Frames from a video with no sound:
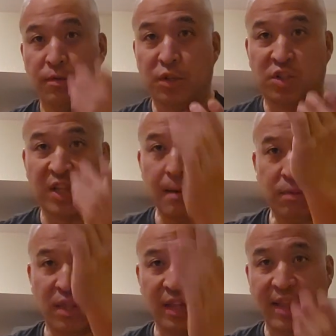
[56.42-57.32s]
the same
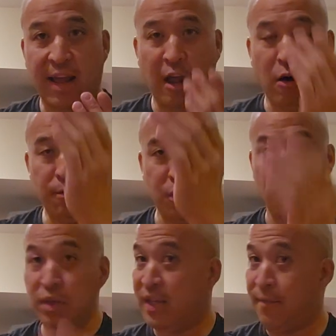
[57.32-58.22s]
thing, that elbow, the
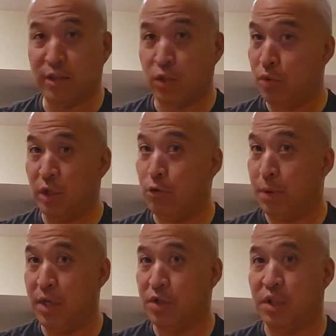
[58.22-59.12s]
only difference between the two
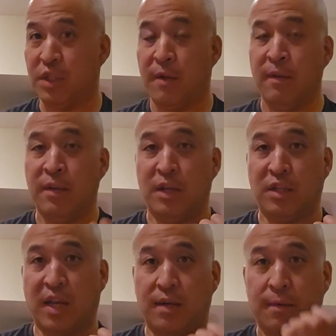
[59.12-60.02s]
punches is
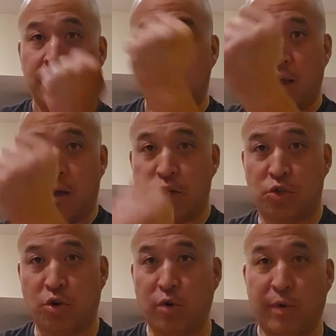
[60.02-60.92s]
that a
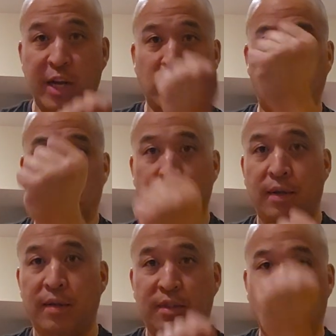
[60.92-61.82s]
shorter range one,
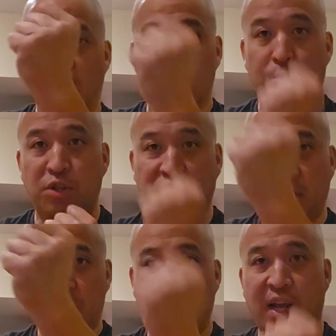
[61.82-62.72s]
the elbow
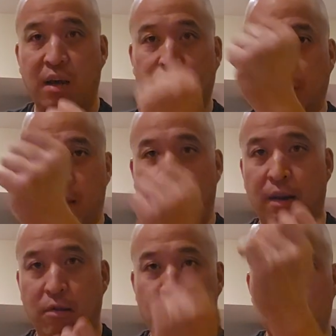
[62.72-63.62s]
stays down, and a
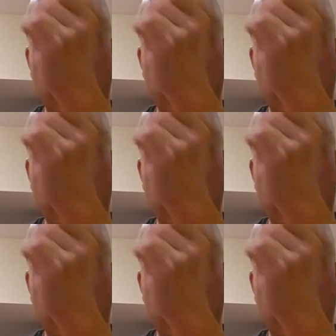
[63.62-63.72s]
longer